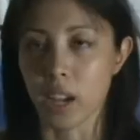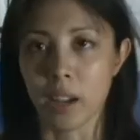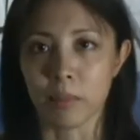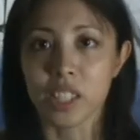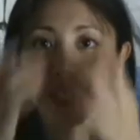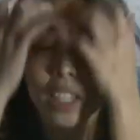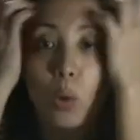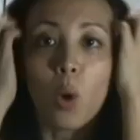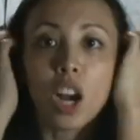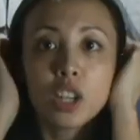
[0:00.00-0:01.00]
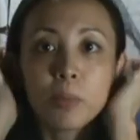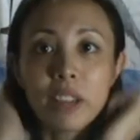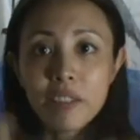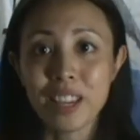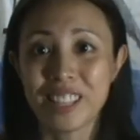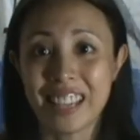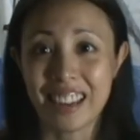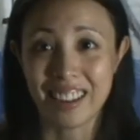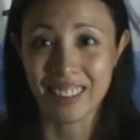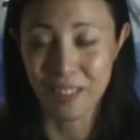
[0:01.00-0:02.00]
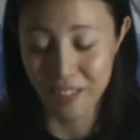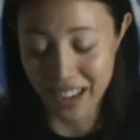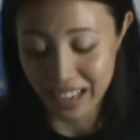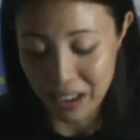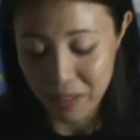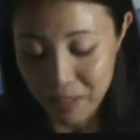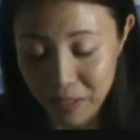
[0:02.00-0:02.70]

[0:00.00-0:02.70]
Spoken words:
I'm just gonna wash my face here right now.